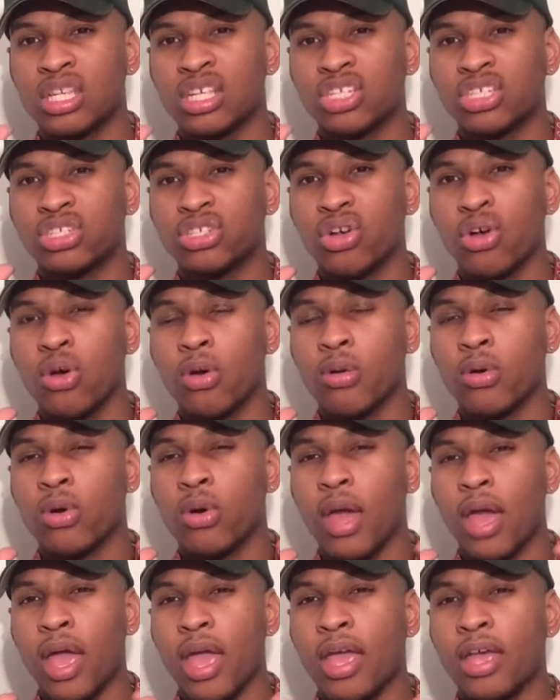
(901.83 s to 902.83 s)
It showed
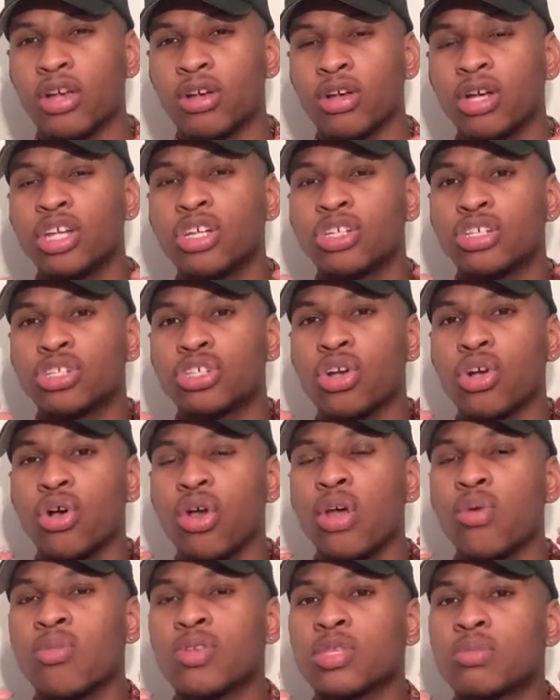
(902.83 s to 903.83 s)
anger.
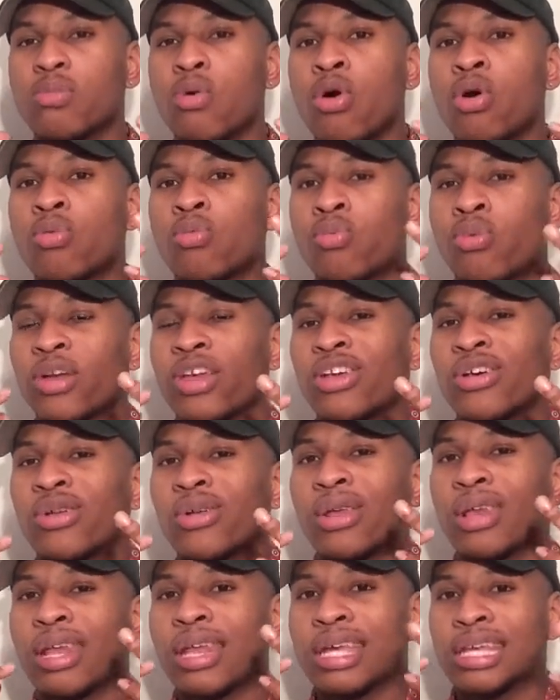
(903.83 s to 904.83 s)
It was more
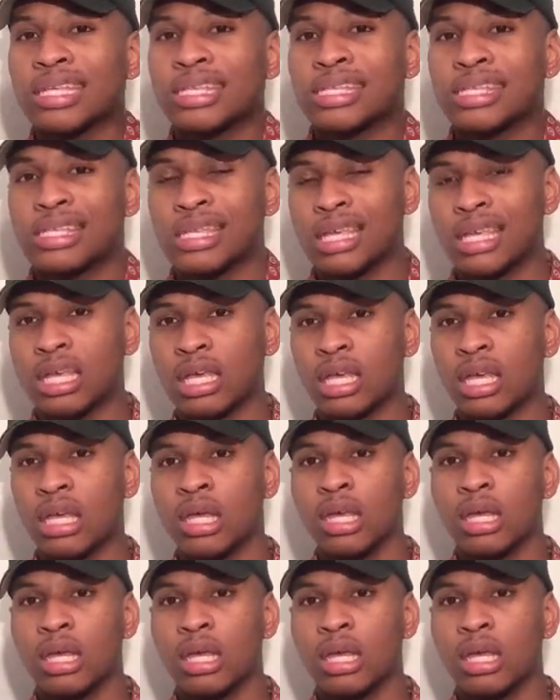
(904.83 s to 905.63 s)
realistic.